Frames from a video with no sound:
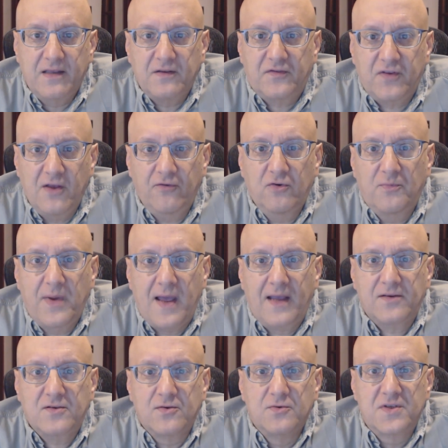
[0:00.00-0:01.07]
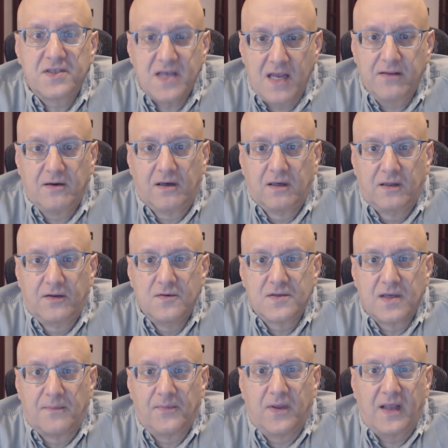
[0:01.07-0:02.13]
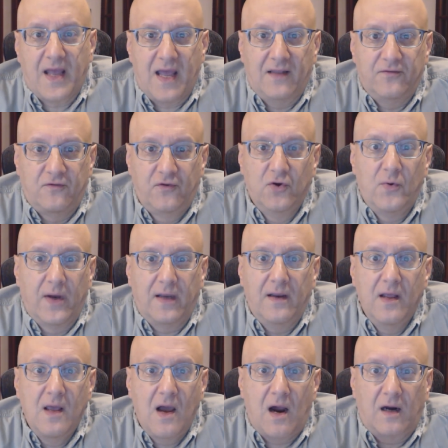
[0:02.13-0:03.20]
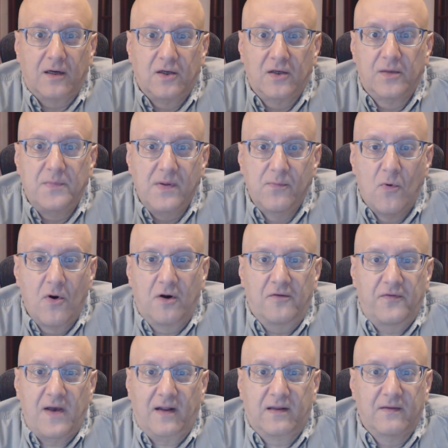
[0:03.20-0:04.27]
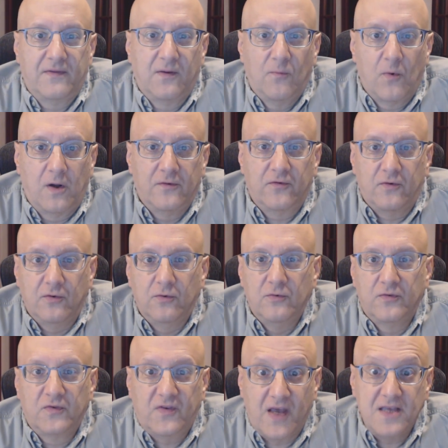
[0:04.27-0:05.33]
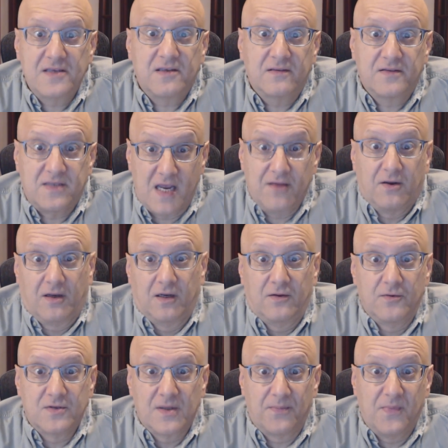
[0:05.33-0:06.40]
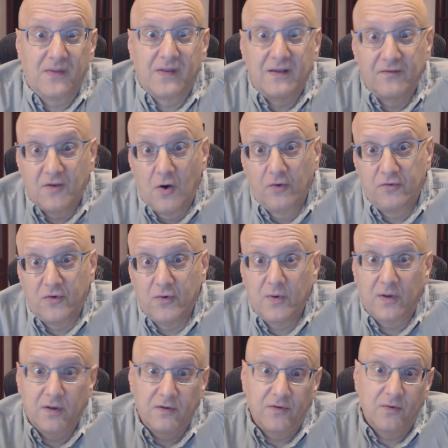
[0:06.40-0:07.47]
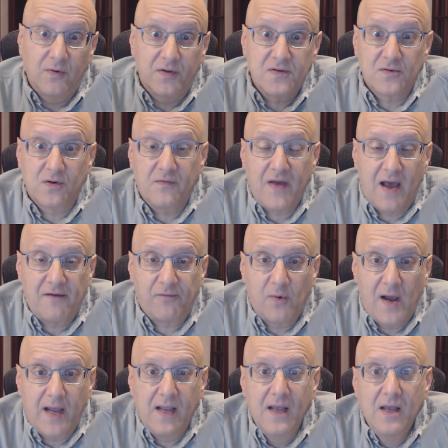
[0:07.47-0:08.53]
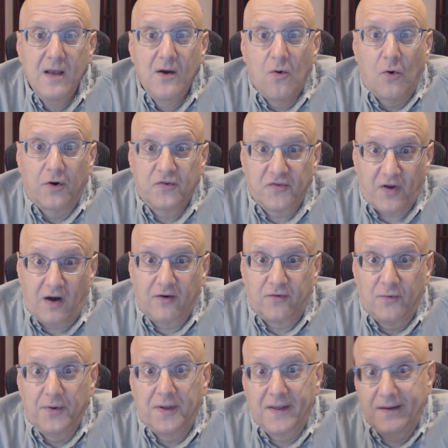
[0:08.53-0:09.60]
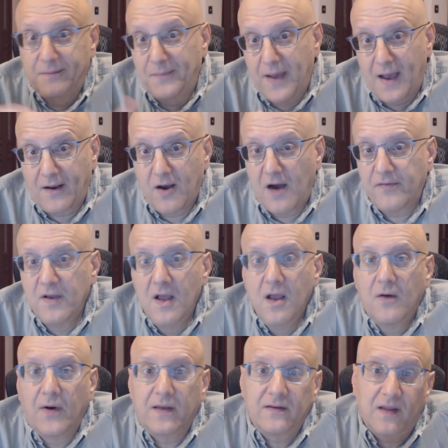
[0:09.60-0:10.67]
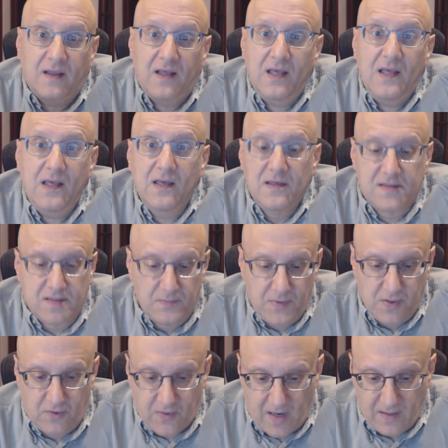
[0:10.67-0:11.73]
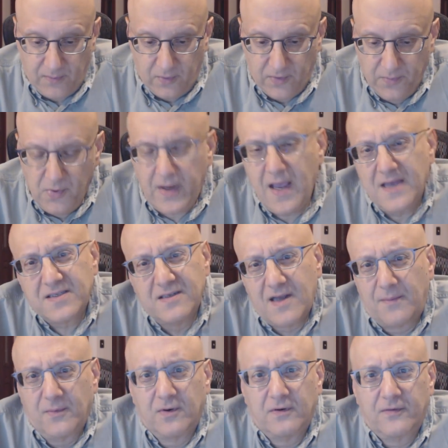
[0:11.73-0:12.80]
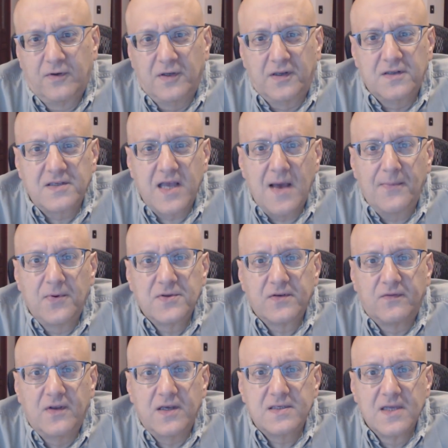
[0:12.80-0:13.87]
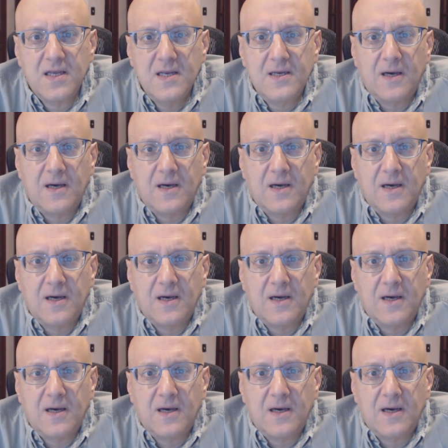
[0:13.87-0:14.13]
Central banks who say they're going to do something and do it are going to be more effective than ones who say they're going to do something, then don't do it or do it sort of halfway or start doing it and back off. Right? The key is to be credible. And the book has a number of good examples of this.